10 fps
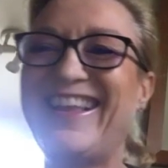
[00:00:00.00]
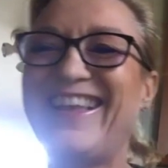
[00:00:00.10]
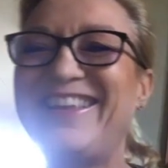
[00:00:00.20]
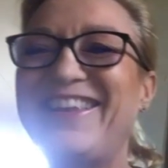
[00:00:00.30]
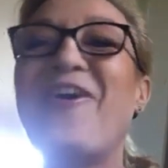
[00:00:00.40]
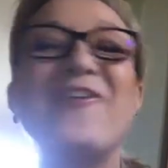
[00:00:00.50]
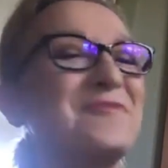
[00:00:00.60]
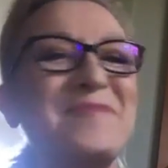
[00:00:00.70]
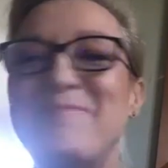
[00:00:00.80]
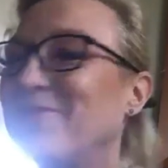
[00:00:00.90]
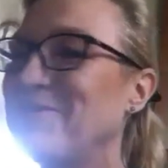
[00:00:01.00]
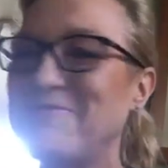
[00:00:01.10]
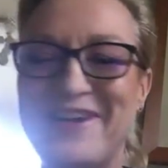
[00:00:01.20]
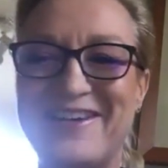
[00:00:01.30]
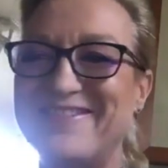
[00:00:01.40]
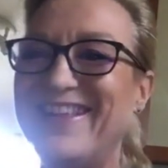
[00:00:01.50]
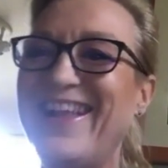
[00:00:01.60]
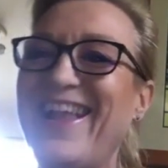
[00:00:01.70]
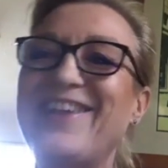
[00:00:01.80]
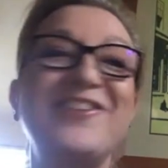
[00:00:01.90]
No, I remember it well.
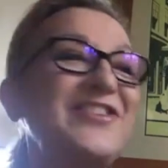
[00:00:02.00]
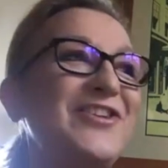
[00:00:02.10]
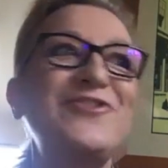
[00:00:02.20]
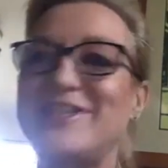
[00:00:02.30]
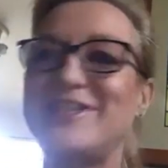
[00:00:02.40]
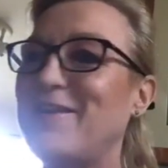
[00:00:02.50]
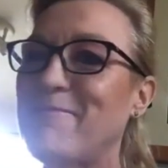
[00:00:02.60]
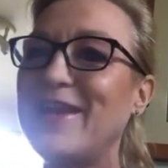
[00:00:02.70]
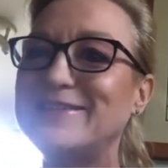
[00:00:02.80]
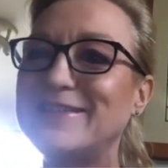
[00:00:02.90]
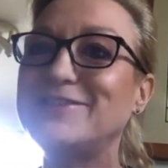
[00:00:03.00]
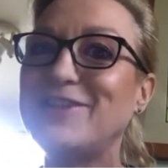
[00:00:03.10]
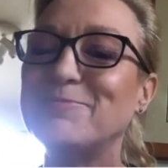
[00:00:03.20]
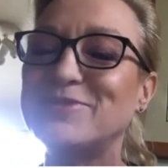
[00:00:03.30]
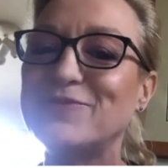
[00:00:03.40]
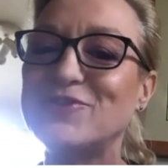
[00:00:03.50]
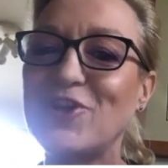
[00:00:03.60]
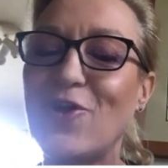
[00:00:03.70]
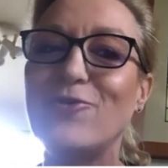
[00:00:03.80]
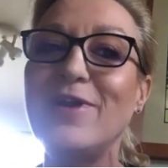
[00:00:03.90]
And like, you just had amazing dumps of
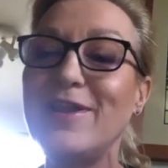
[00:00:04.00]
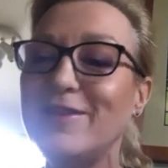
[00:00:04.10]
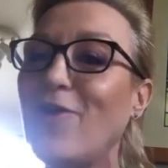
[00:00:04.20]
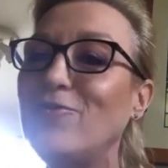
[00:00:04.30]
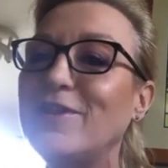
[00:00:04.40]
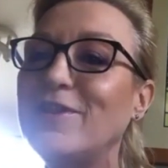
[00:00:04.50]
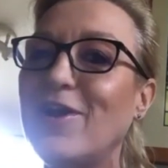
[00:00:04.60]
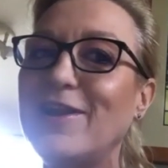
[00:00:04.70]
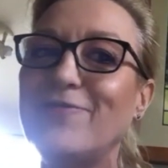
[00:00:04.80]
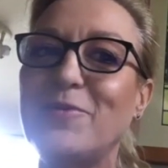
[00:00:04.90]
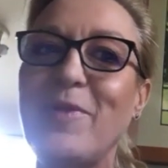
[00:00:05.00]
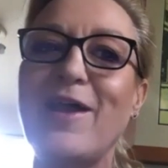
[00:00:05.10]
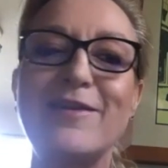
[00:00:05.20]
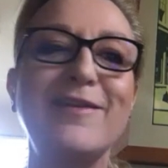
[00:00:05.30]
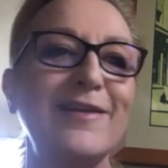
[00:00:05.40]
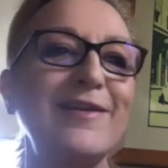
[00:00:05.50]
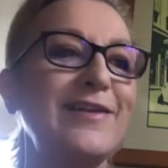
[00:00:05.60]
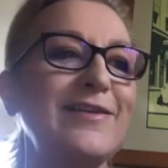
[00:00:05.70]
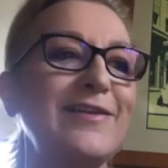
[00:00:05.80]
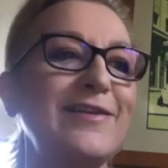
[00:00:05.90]
snow. The only thing I loved about
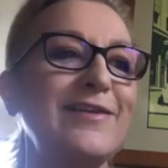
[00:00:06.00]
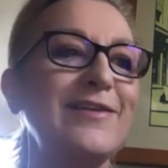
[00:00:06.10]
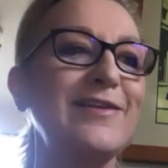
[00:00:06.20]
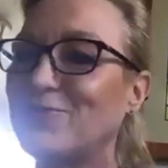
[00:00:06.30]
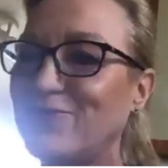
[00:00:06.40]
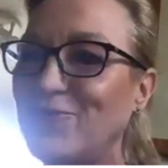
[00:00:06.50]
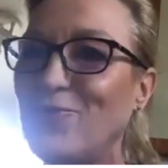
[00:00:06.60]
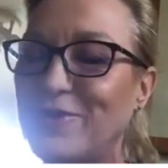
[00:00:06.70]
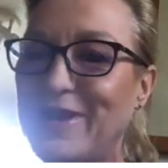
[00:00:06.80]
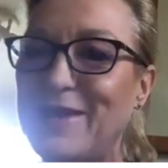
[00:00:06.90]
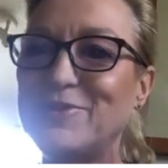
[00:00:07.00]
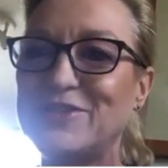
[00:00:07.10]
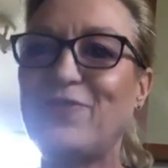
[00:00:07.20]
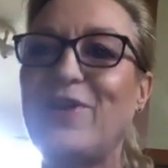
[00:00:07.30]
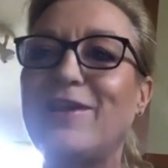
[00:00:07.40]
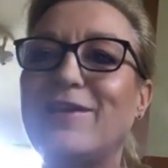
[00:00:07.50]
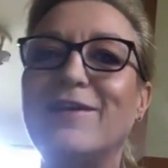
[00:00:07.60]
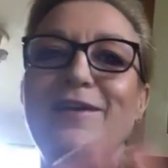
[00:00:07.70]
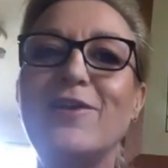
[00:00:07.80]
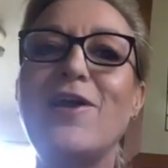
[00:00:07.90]
that sort of Northern Hemisphere
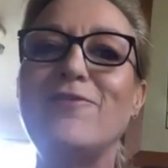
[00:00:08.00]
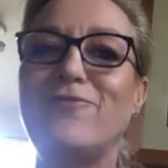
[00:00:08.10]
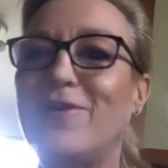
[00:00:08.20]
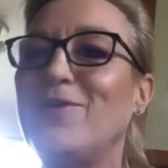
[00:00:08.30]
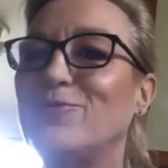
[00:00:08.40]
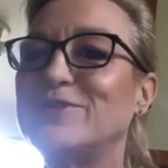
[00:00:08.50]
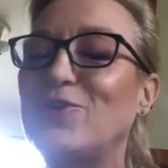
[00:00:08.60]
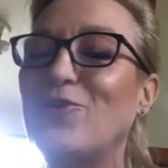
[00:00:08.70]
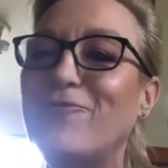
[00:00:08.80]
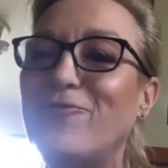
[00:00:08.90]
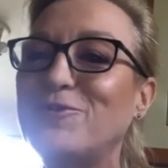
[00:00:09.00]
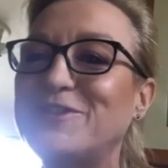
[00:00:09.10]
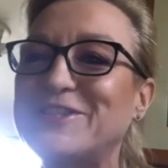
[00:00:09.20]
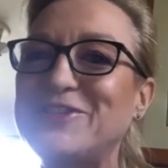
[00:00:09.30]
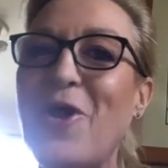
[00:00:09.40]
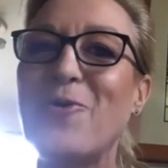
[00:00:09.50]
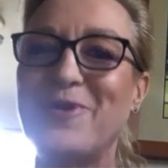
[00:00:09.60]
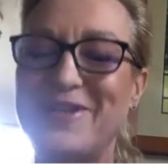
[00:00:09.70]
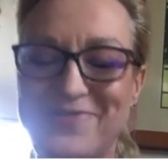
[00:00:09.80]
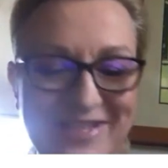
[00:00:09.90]
life was looking forward to snow,
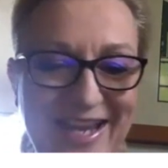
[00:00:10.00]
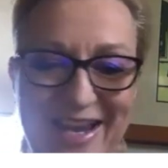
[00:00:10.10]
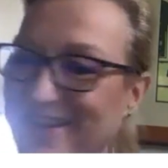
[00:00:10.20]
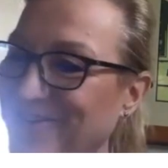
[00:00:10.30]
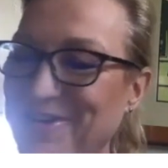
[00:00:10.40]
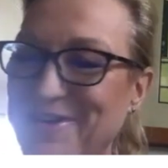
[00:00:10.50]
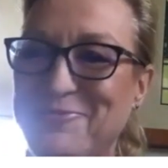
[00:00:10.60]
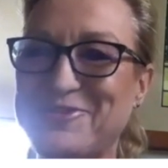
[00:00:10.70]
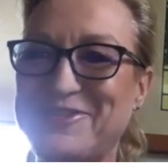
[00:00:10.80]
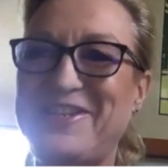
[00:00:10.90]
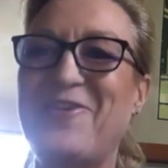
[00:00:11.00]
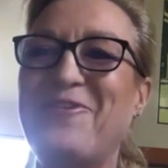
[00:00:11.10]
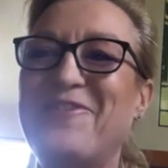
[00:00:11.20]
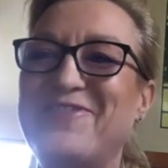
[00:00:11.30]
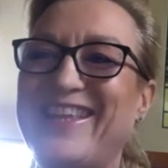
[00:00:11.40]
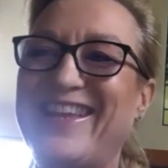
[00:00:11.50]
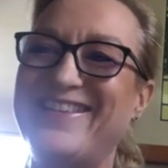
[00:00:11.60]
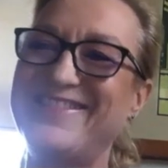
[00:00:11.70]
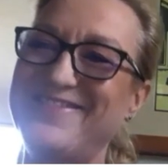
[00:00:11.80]
and you've just had incredible snow over there.